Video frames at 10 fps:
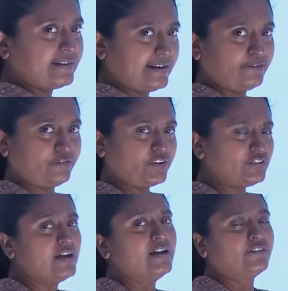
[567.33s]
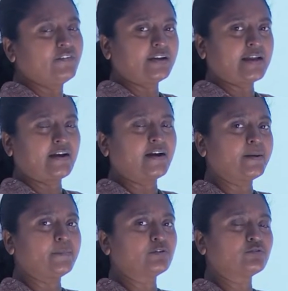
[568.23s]
jellyfish we cannot
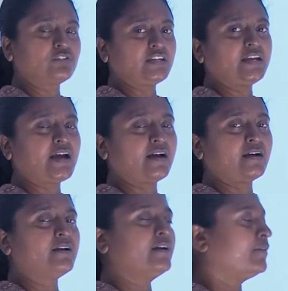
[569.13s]
able to see a